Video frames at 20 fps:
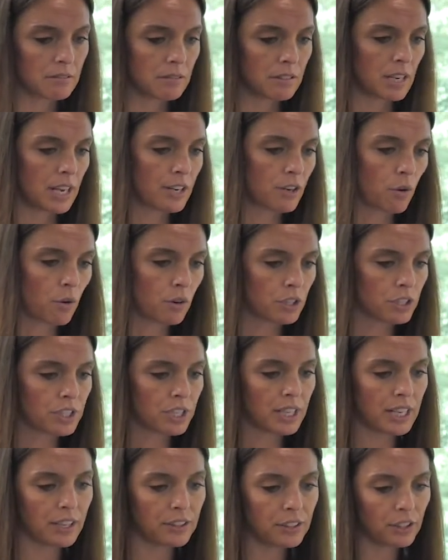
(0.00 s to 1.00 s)
in order
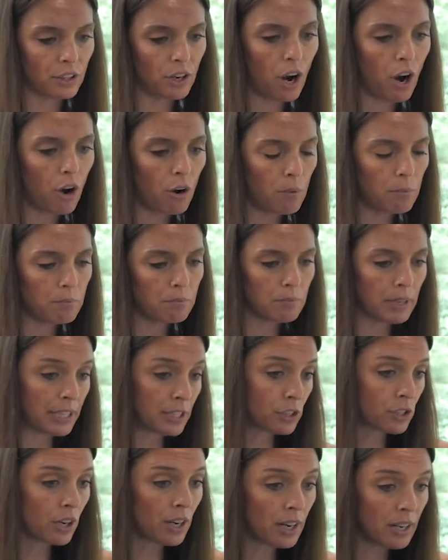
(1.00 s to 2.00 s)
to get their home like
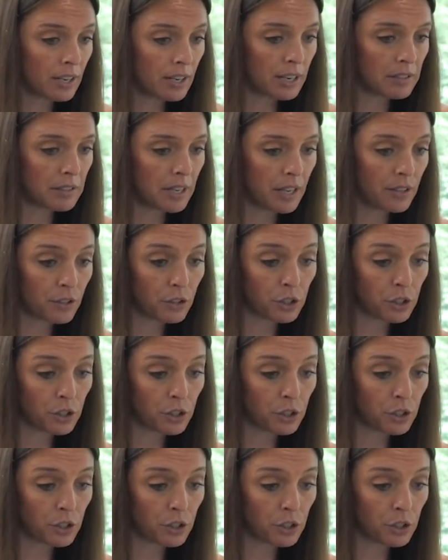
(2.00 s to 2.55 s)
started in the